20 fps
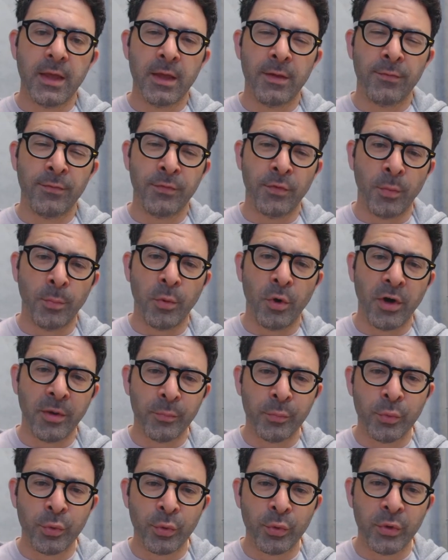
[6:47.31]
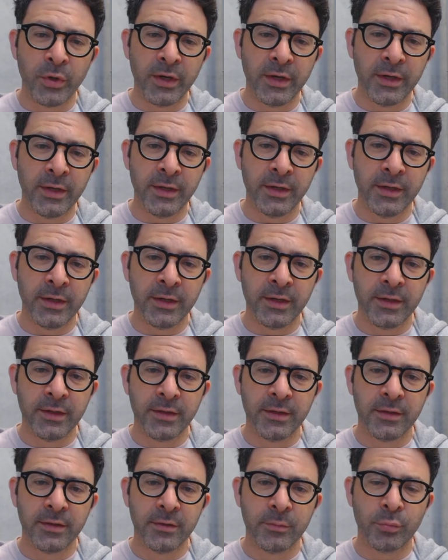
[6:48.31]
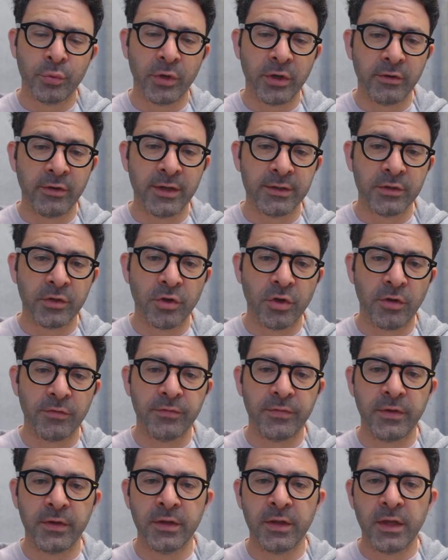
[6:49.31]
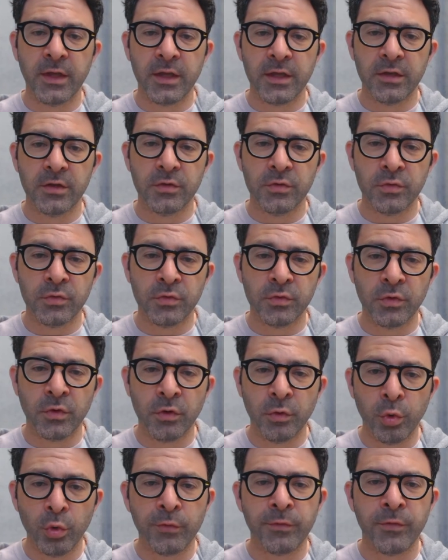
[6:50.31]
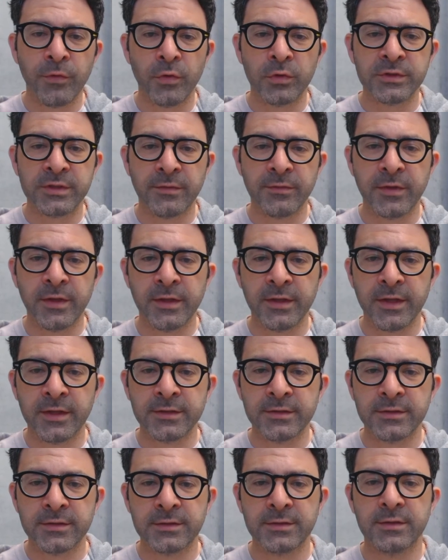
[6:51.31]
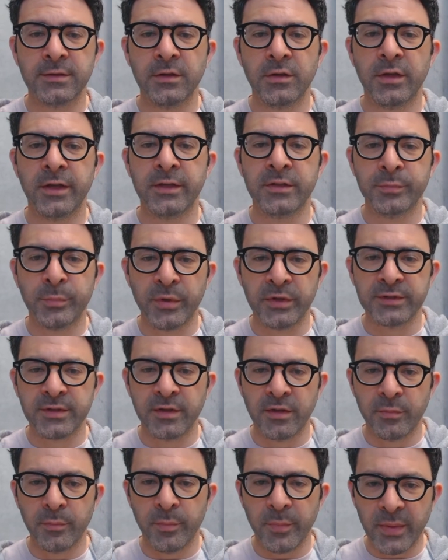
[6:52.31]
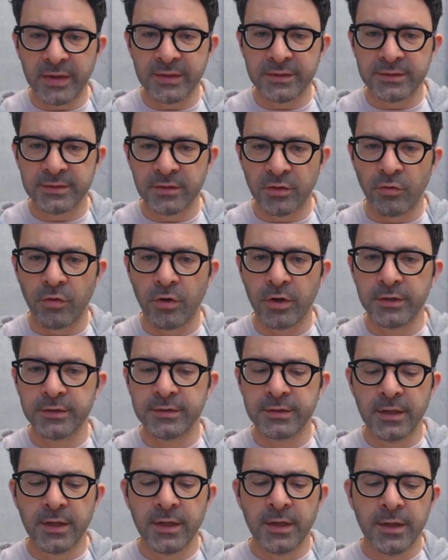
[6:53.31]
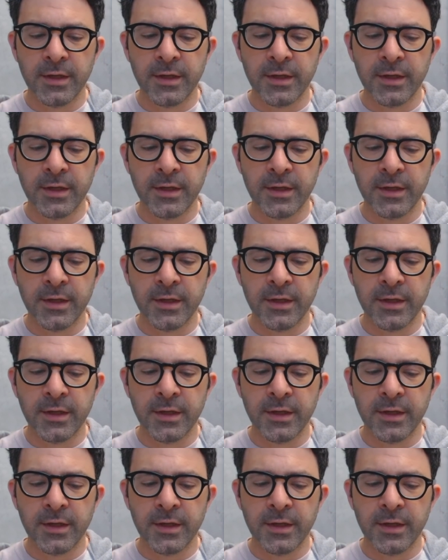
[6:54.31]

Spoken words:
If you're buying pre-grounded coffee, look for something that's espresso based grind.